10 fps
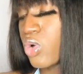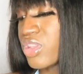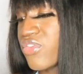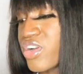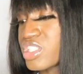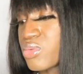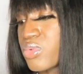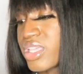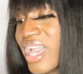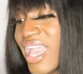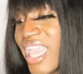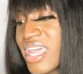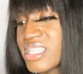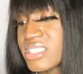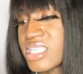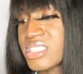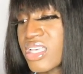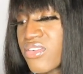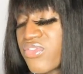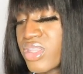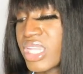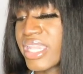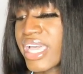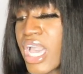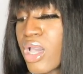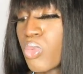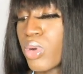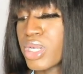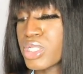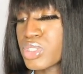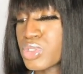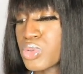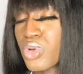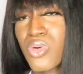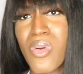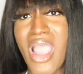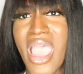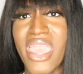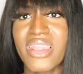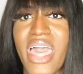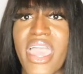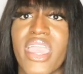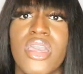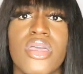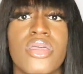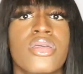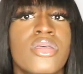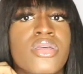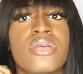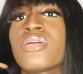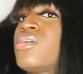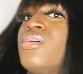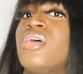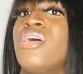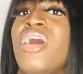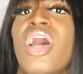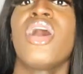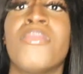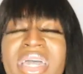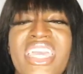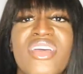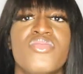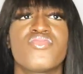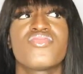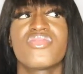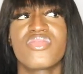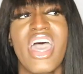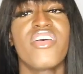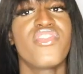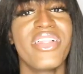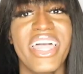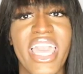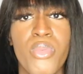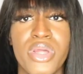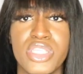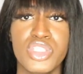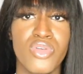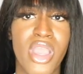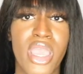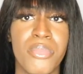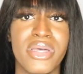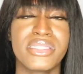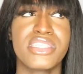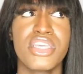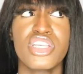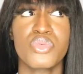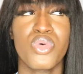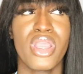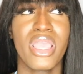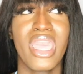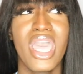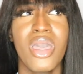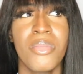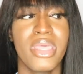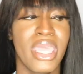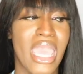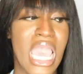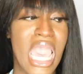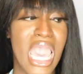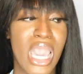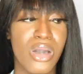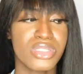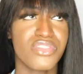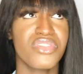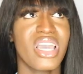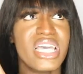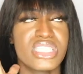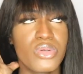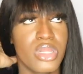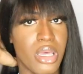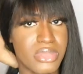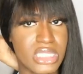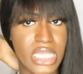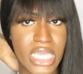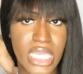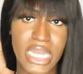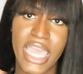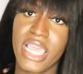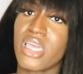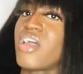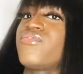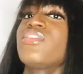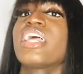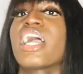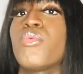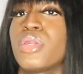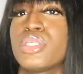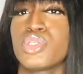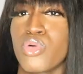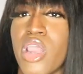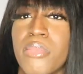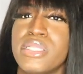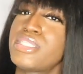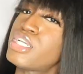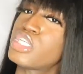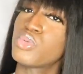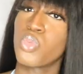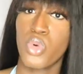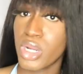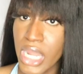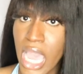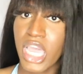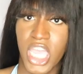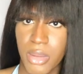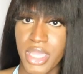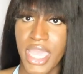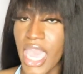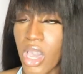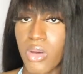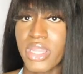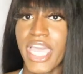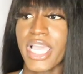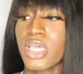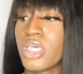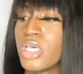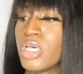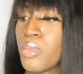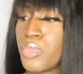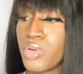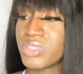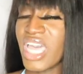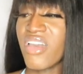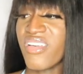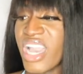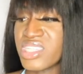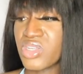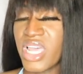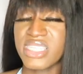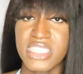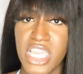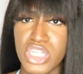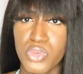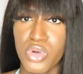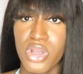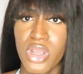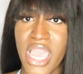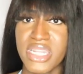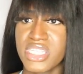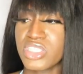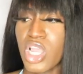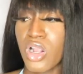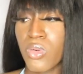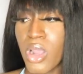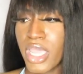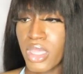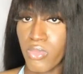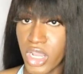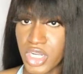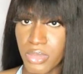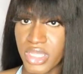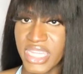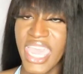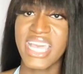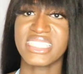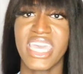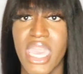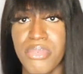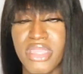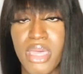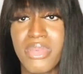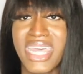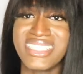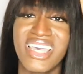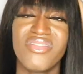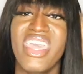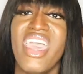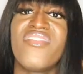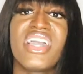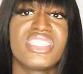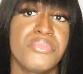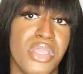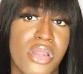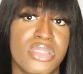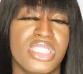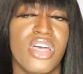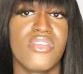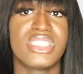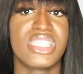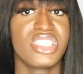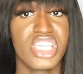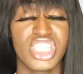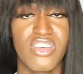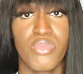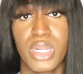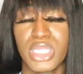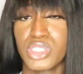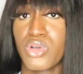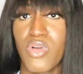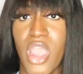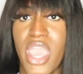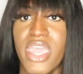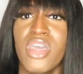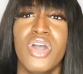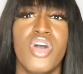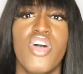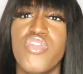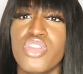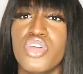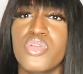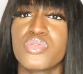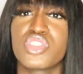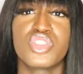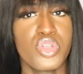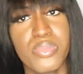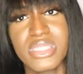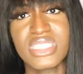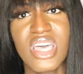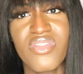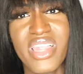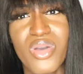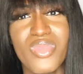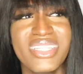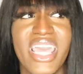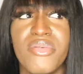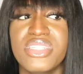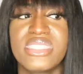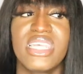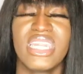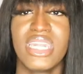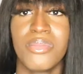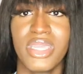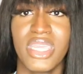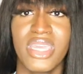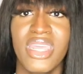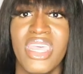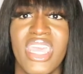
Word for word: on the first week, I had a sense of feeling like I wanted to cry. Like, um, it, I felt like I wanted to cry, but tears weren't coming out. If you guys know what I'm saying, like, I feel like I wanted to cry, but tears were not coming out. Like, boots. I haven't got to that stage where I just start crying randomly. That hasn't happened yet, but I definitely have experienced a sensation of wanting to cry over little stupid stuff. Like one day I was just sitting in the bed